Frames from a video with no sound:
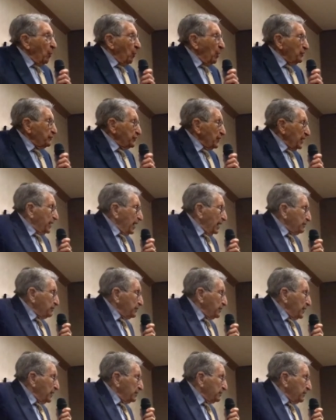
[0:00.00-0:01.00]
Once I got
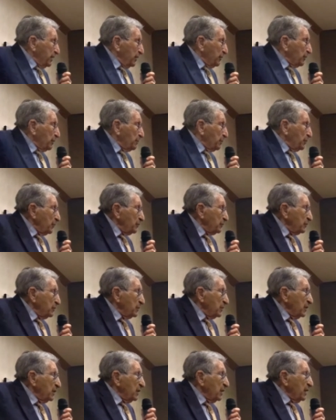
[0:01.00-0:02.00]
to that caribou,
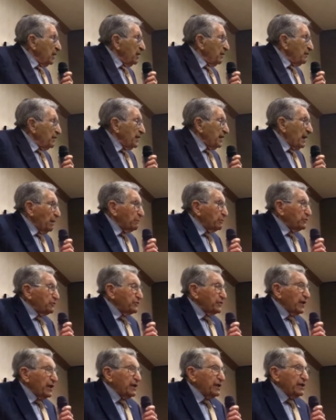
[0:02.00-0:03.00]
then I would
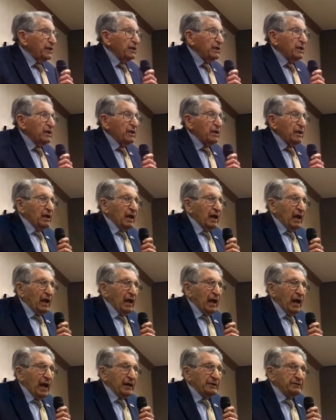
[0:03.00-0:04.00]
say
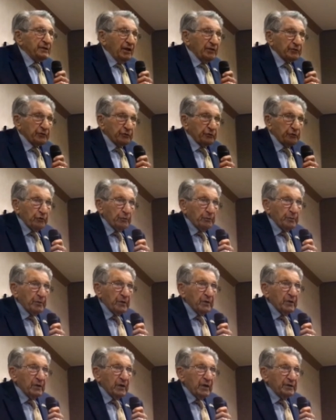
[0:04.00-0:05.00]
another group,
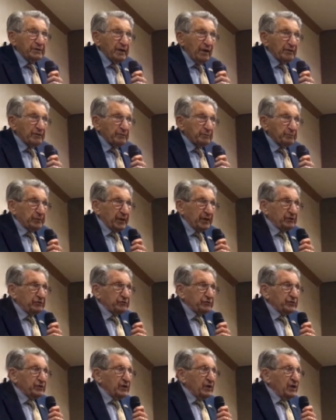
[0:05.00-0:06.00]
another place,
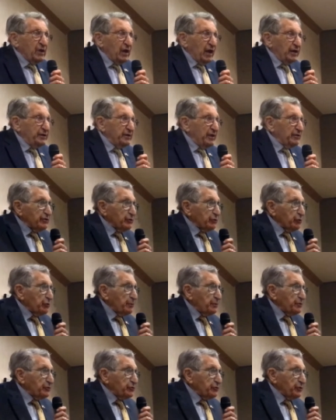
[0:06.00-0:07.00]
another
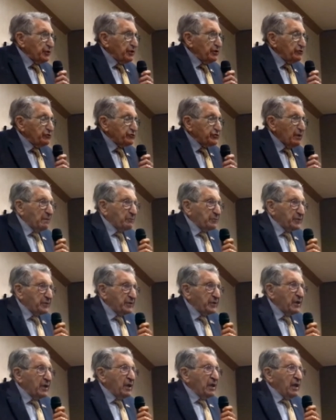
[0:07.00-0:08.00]
group of trees, something.
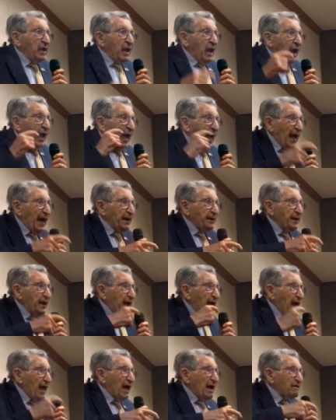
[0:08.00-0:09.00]
Had to
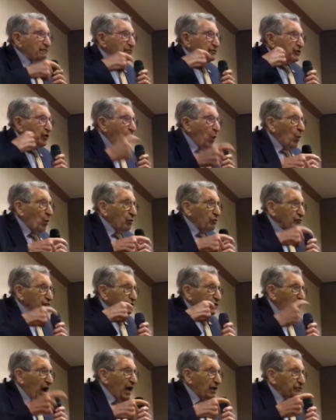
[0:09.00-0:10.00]
have the
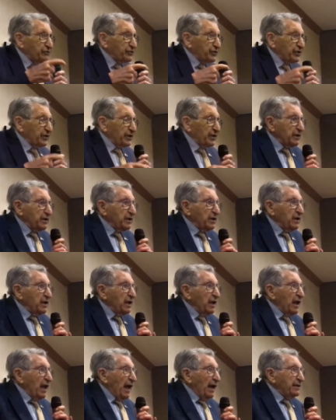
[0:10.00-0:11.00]
goals constantly.
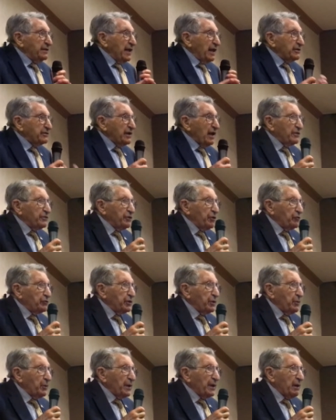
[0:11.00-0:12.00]
And that's the
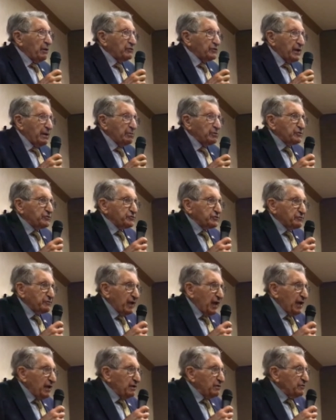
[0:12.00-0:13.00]
only way I was able to
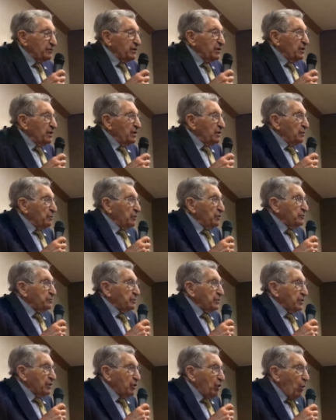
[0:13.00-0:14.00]
survive, was
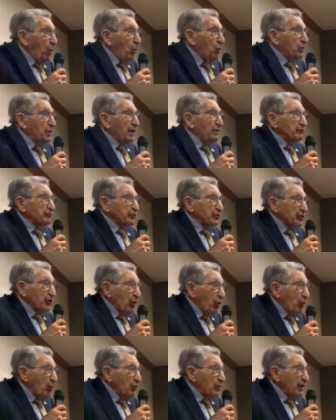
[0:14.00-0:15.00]
goal after
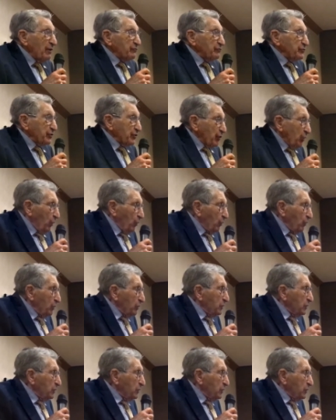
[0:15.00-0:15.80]
goal after goal.